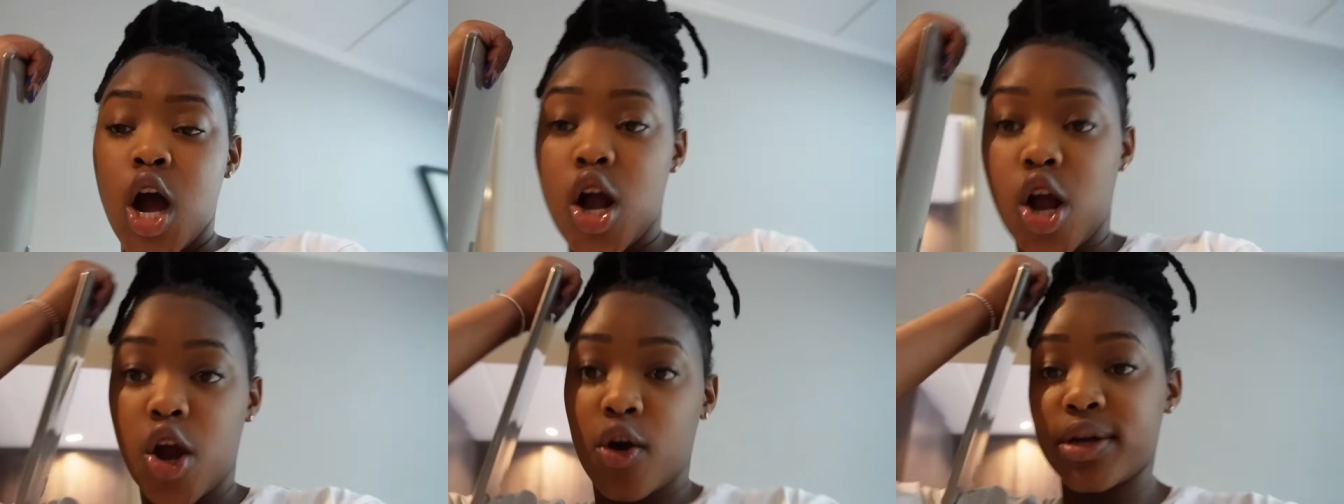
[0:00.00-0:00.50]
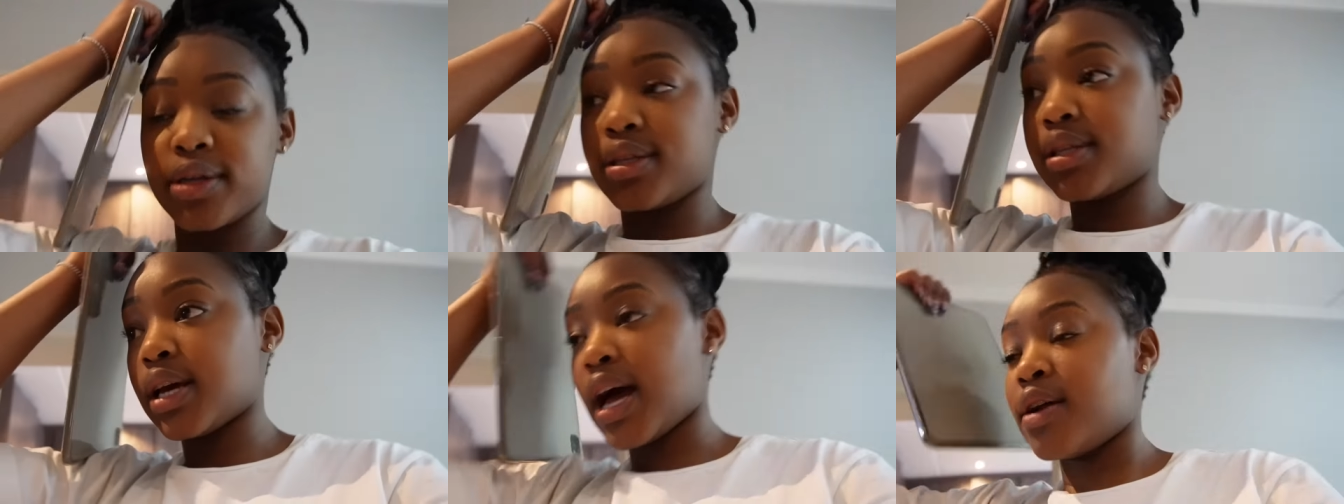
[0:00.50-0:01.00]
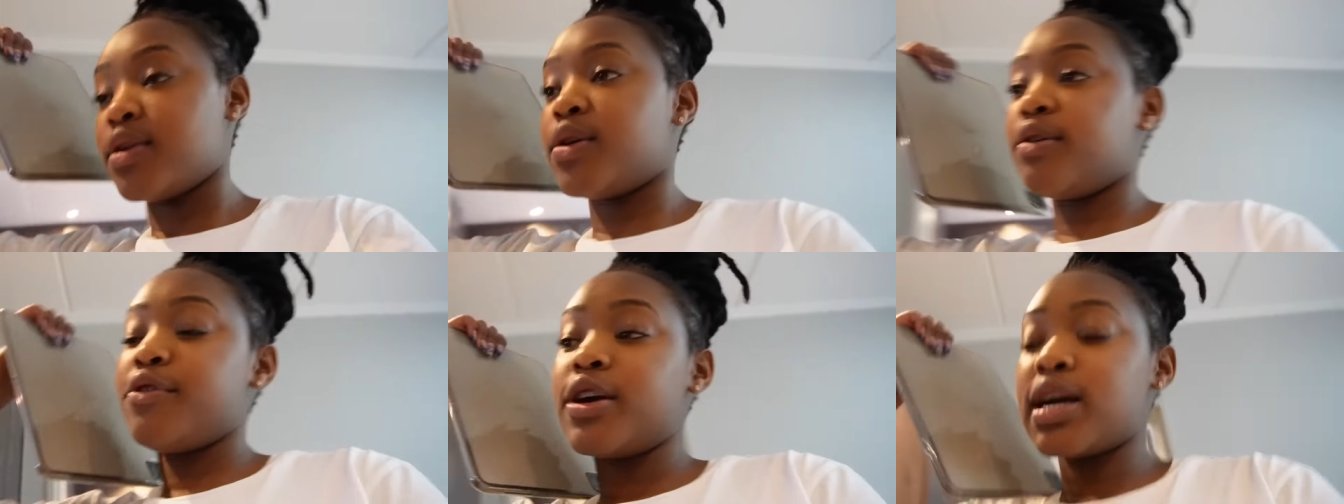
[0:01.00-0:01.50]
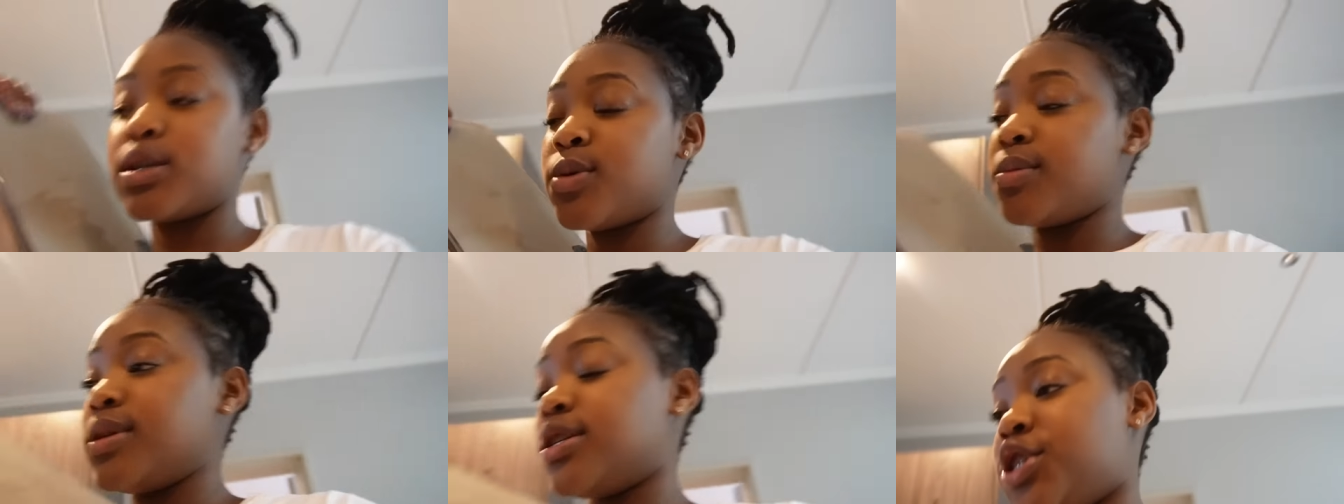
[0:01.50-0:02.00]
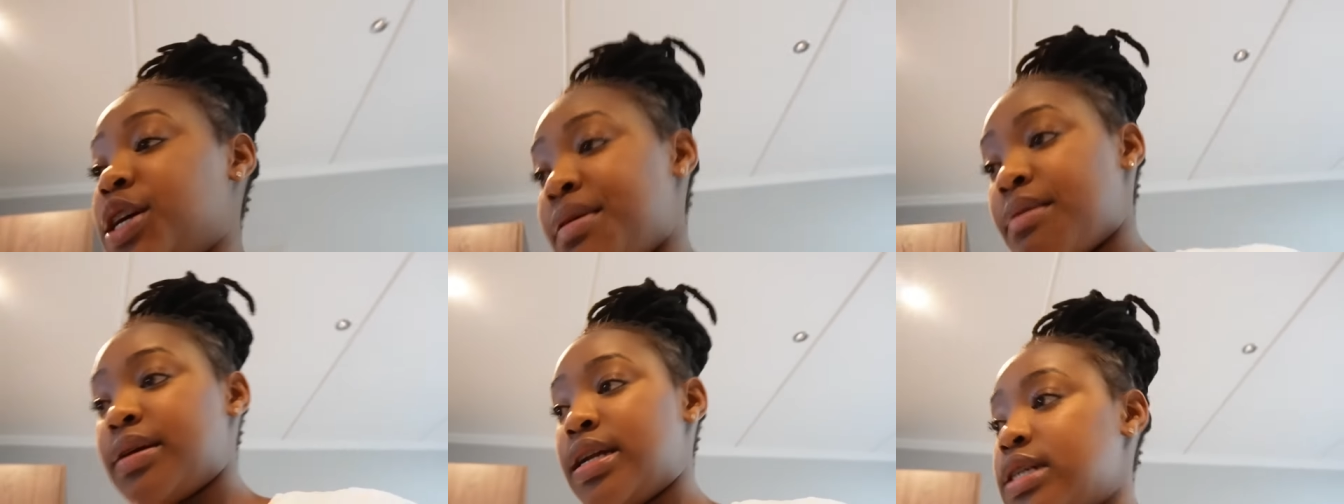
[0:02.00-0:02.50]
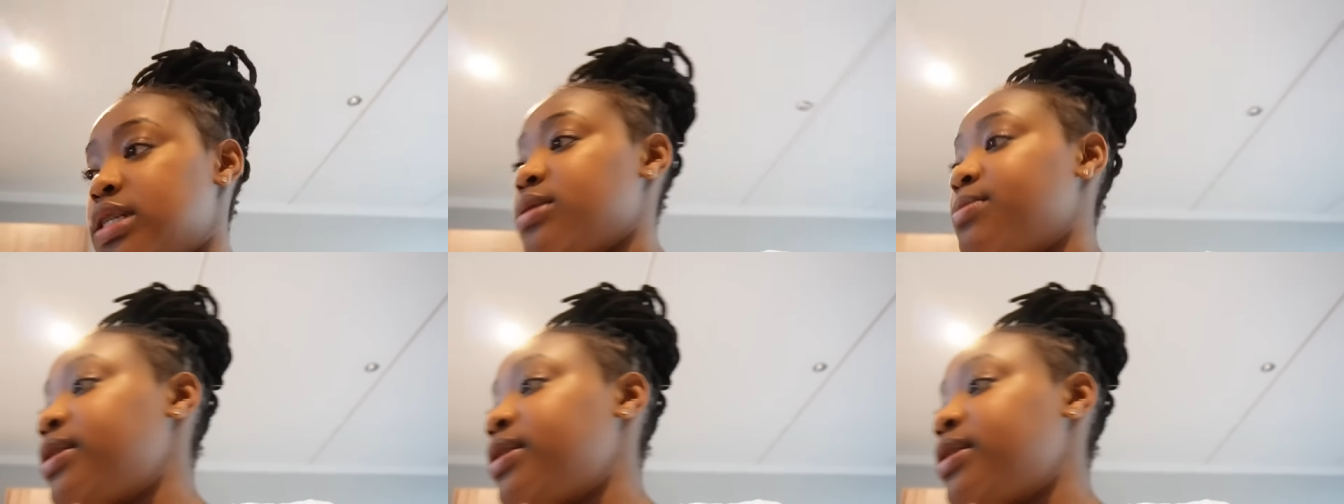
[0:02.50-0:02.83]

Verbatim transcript: Got it. I don't know if you guys want me to share my playlist,